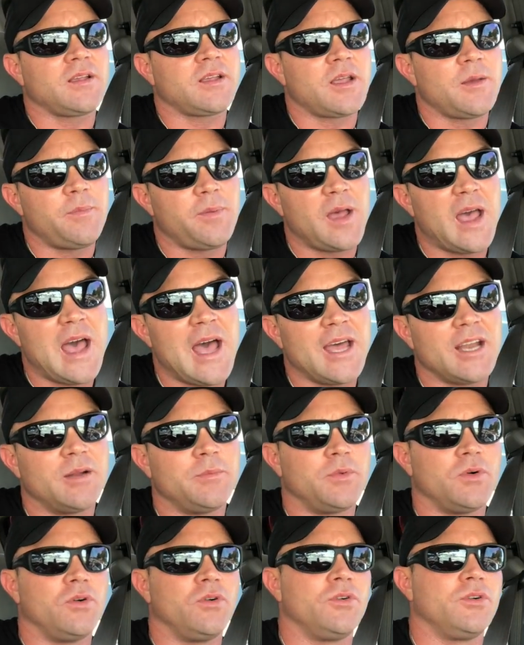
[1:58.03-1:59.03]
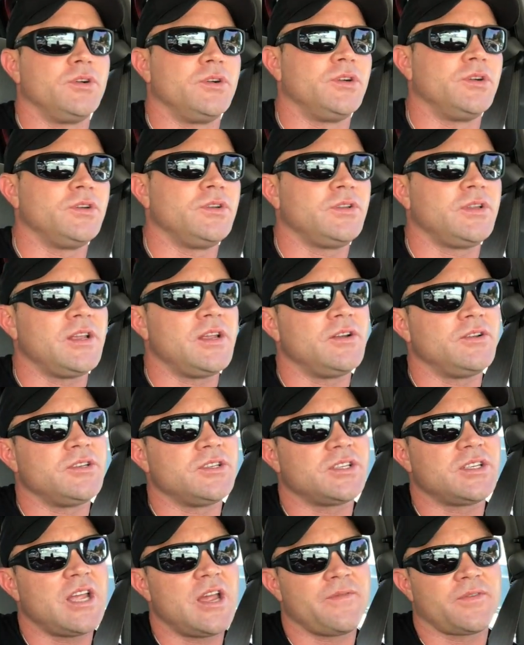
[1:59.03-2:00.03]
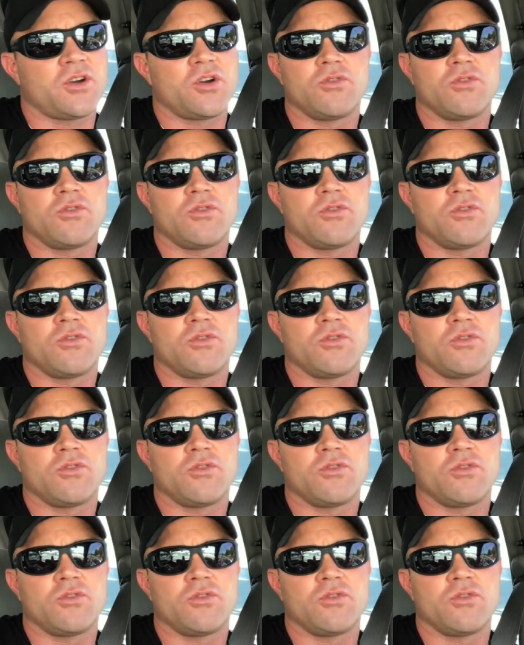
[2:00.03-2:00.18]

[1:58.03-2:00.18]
compatible, or they just have